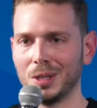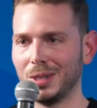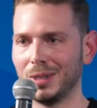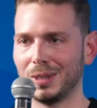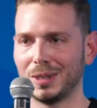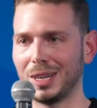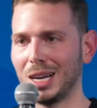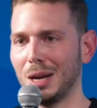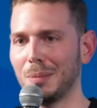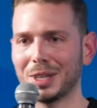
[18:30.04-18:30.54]

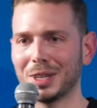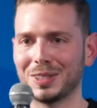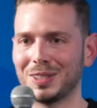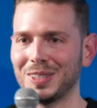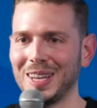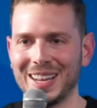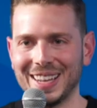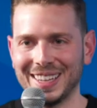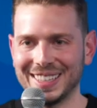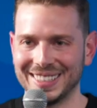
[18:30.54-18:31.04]
Comic
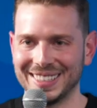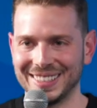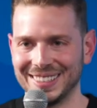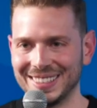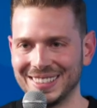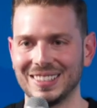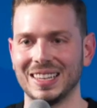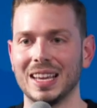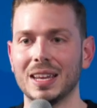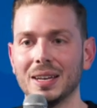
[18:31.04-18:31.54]

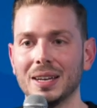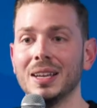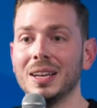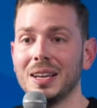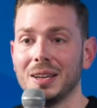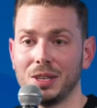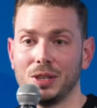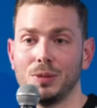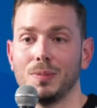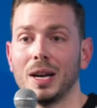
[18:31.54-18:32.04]
Sans,
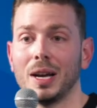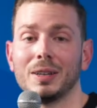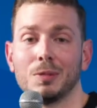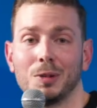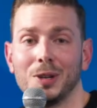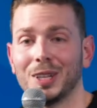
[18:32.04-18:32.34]
and you might